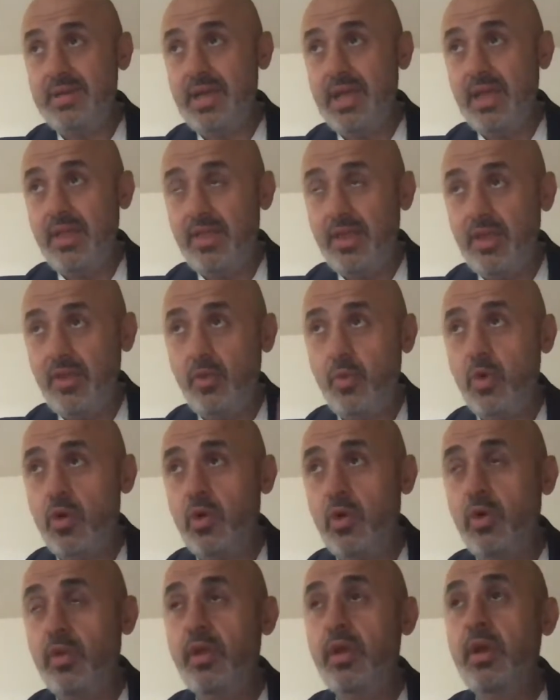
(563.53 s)
in this
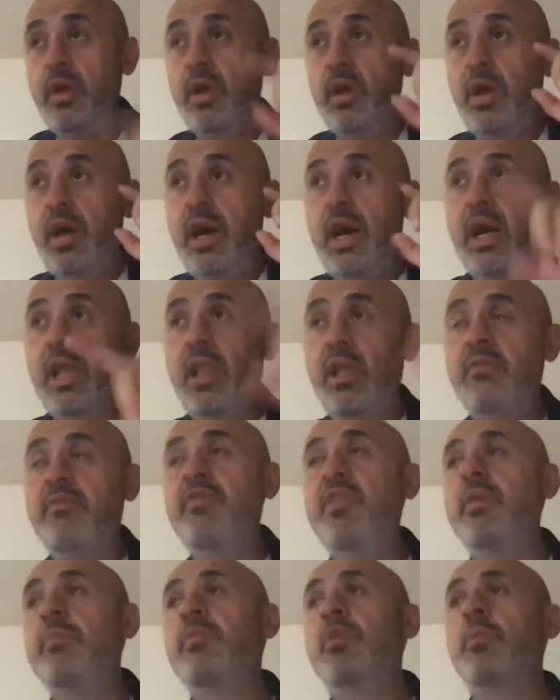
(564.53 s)
world, I
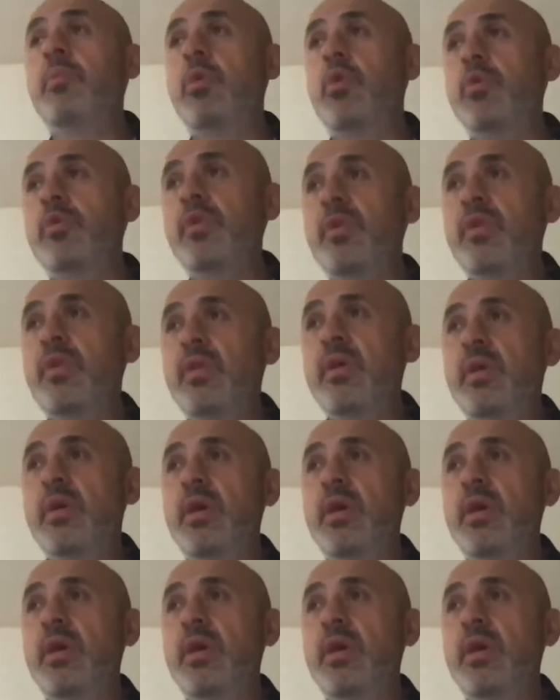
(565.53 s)
love them the most,